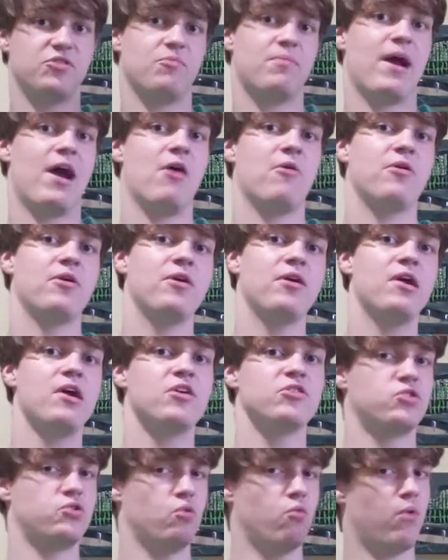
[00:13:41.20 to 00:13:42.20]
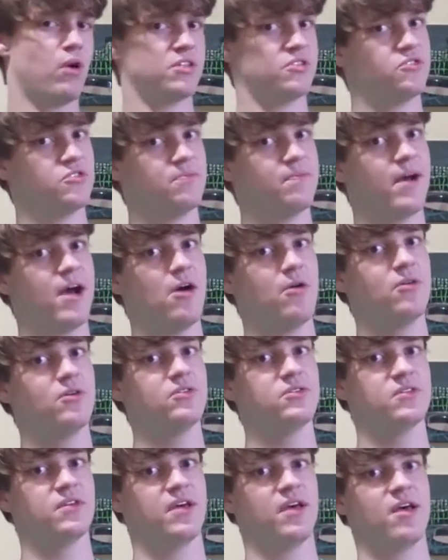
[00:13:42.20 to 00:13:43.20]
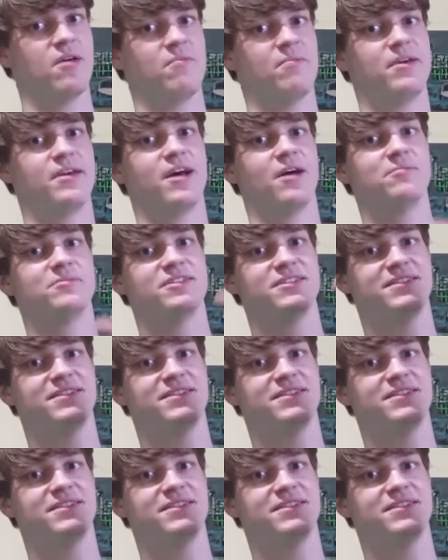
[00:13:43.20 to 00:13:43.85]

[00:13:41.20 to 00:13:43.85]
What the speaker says: their power to Western powers becomes